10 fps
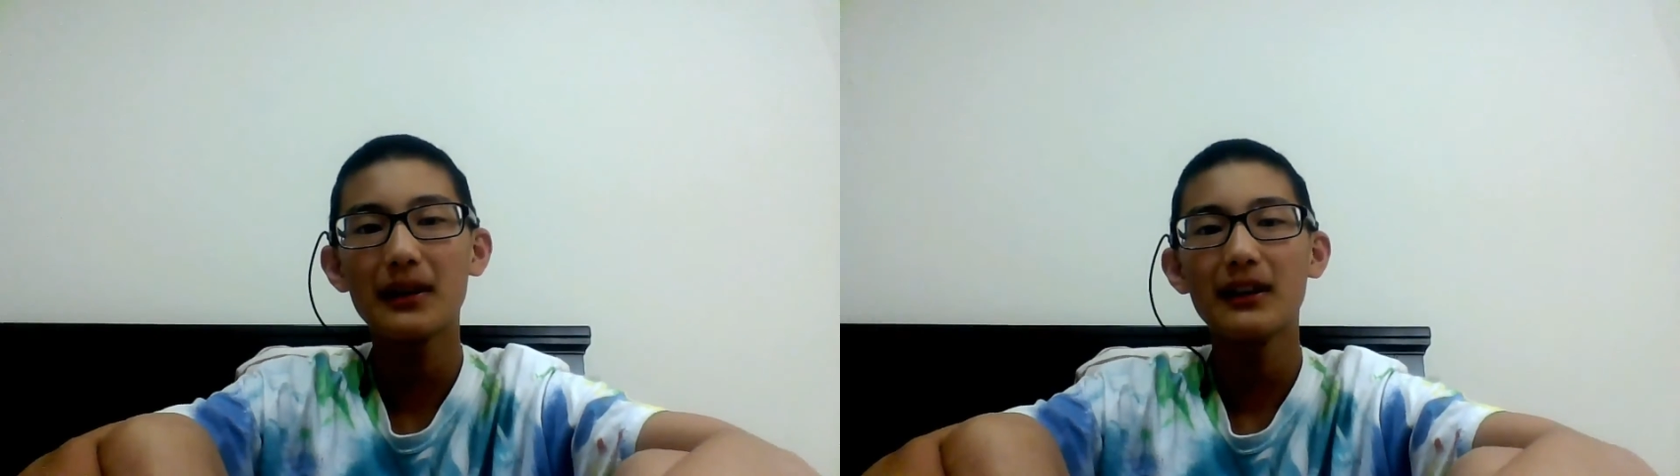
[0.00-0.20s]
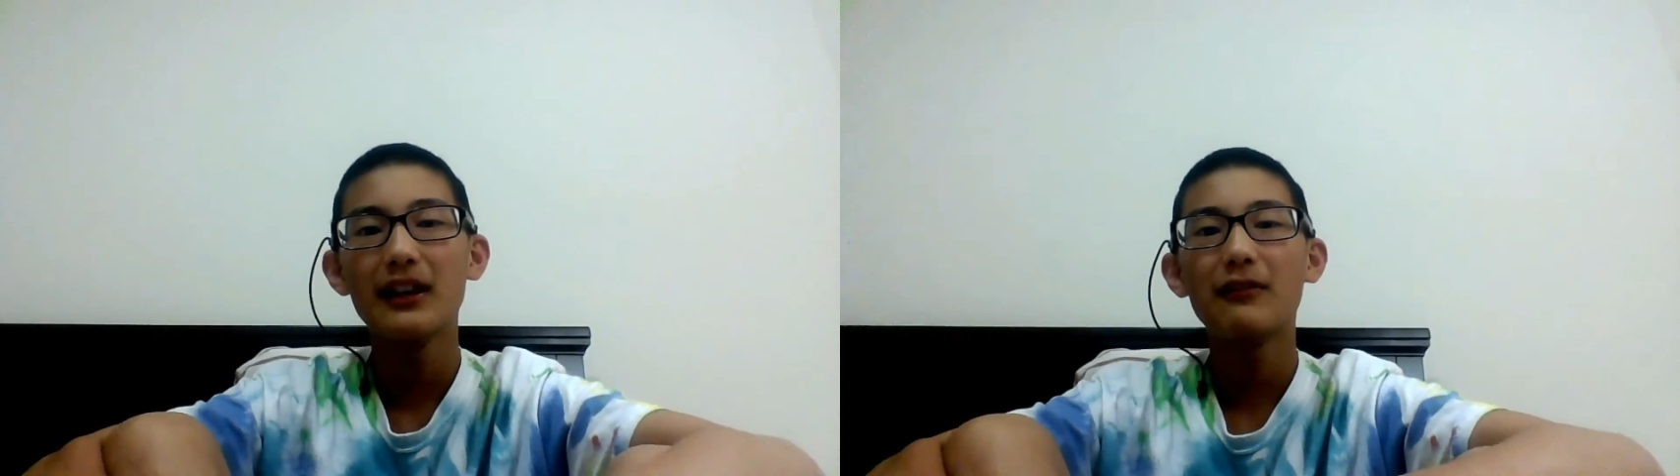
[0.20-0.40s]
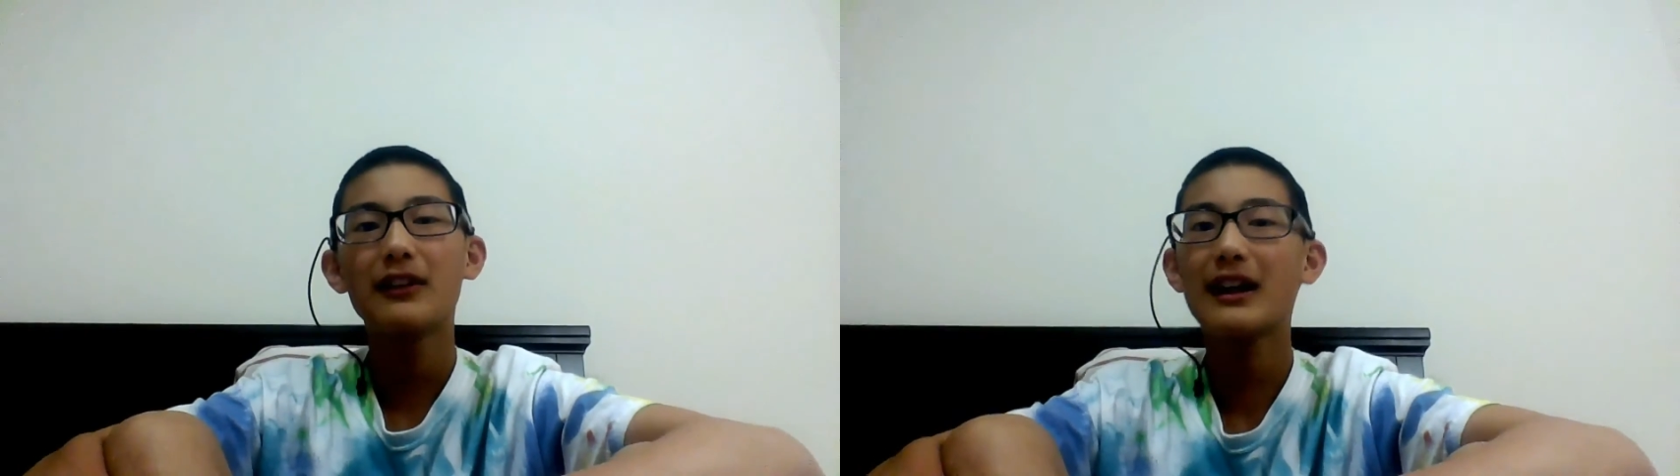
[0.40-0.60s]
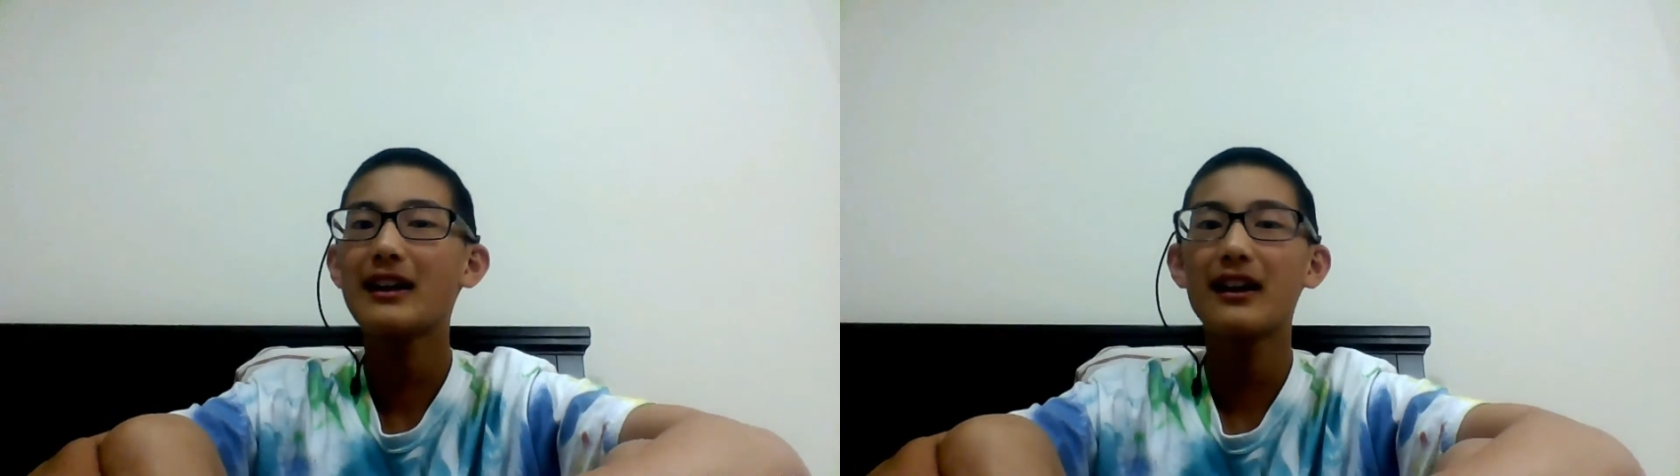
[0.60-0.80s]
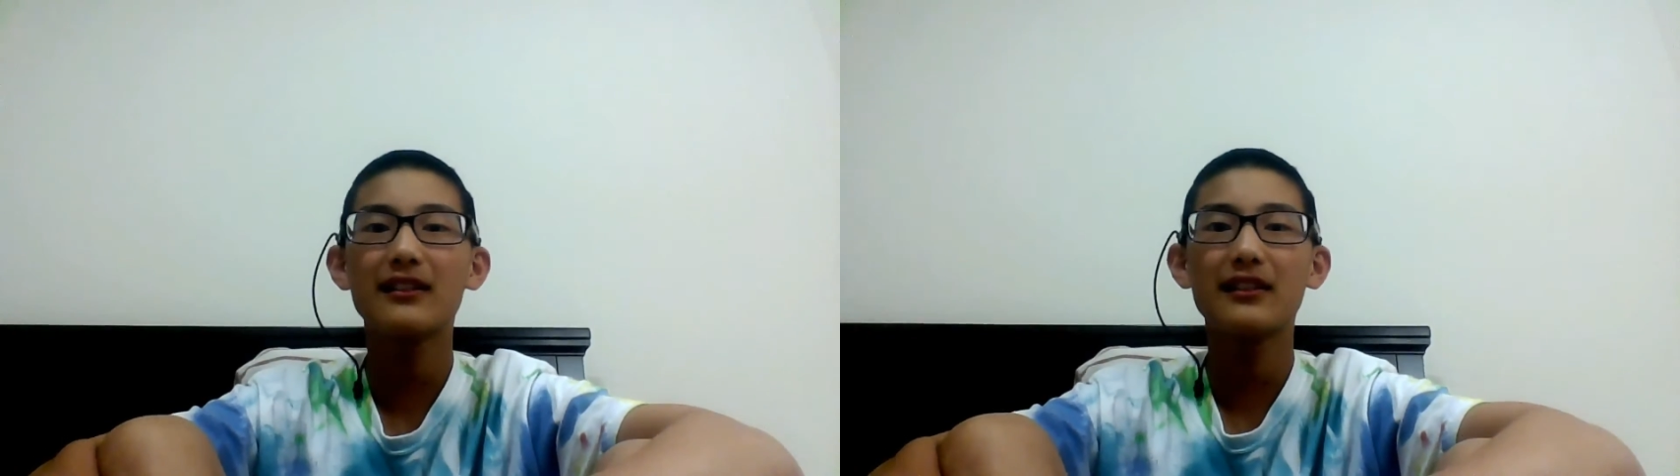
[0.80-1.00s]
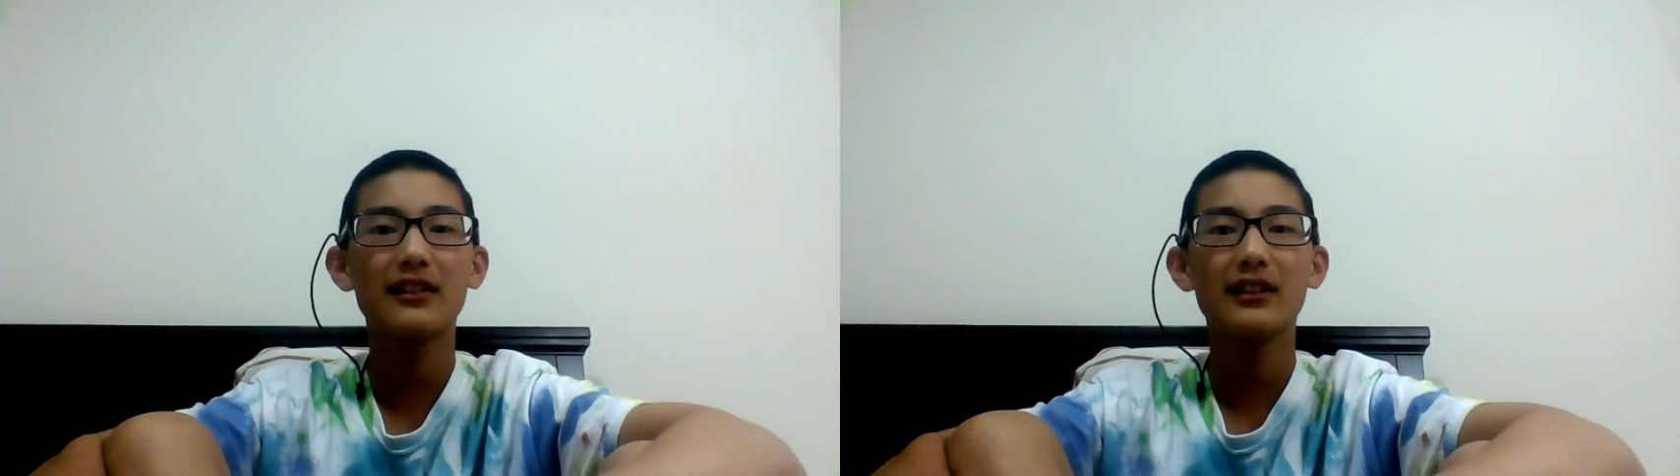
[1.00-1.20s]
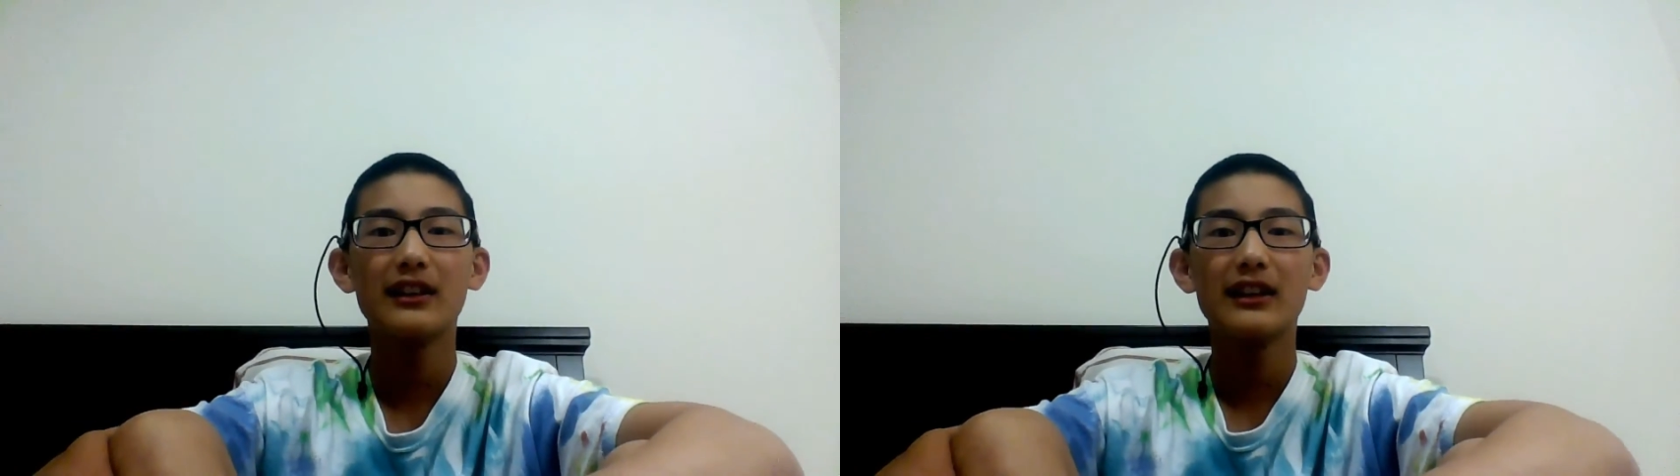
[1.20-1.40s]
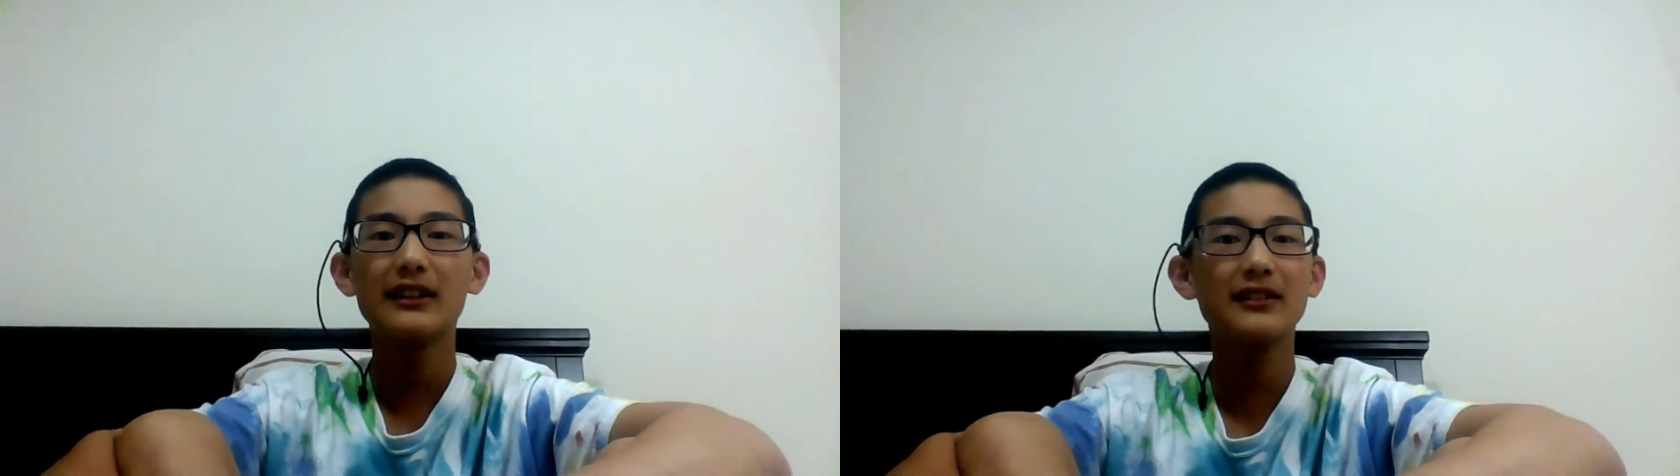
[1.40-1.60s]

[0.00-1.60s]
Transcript: but when I got in there,